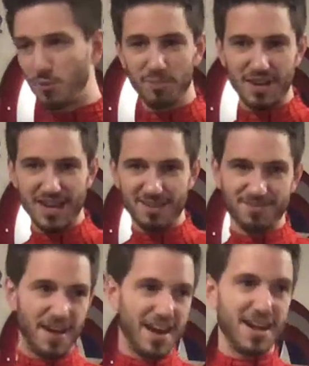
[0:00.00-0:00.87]
will be
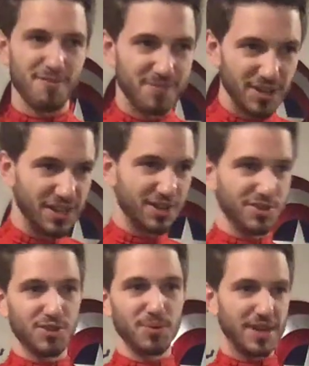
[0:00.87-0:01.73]
fighting a villain
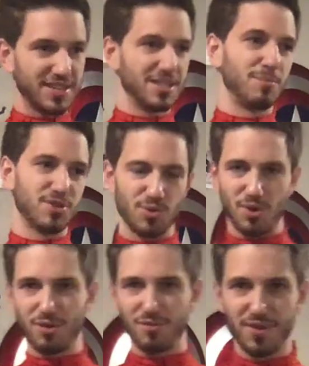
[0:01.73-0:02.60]
or doing some
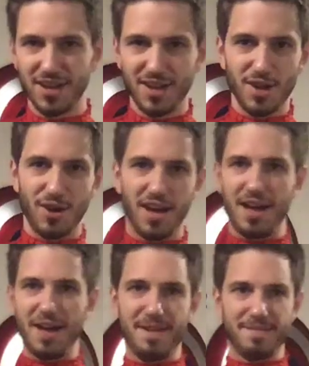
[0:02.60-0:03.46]
sort of,
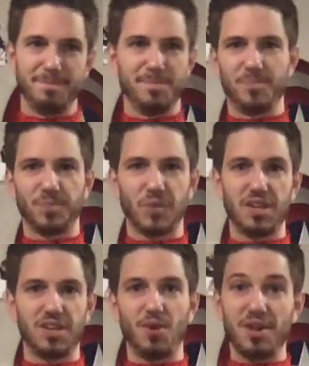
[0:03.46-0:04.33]

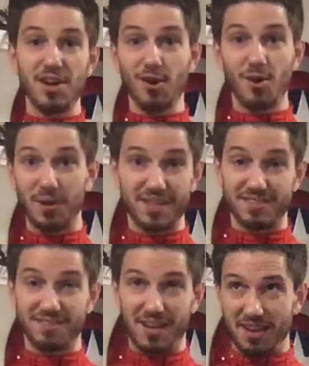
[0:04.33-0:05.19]

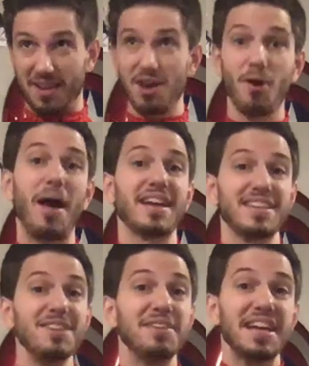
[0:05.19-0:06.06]
hero
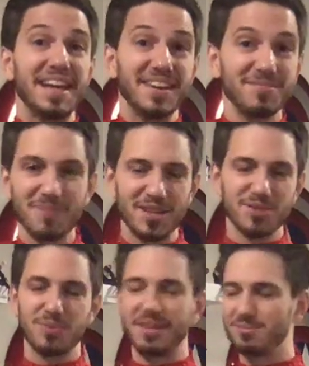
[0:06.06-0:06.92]
activity,
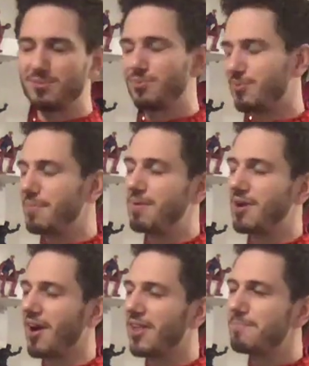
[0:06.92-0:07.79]
as we maybe
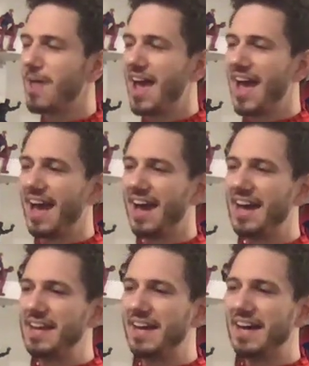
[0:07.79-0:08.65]
call it, and